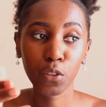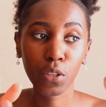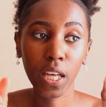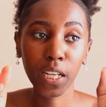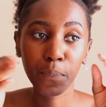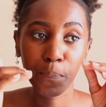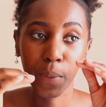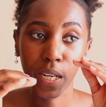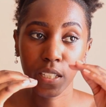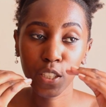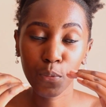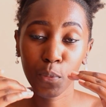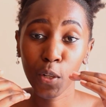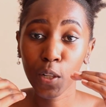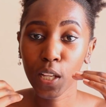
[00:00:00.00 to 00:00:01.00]
That
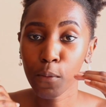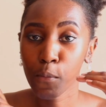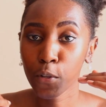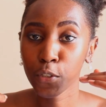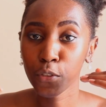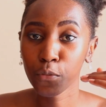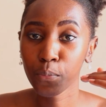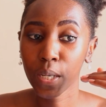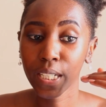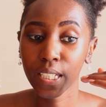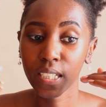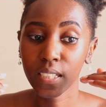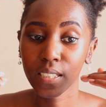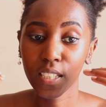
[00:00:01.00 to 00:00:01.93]
small amount of money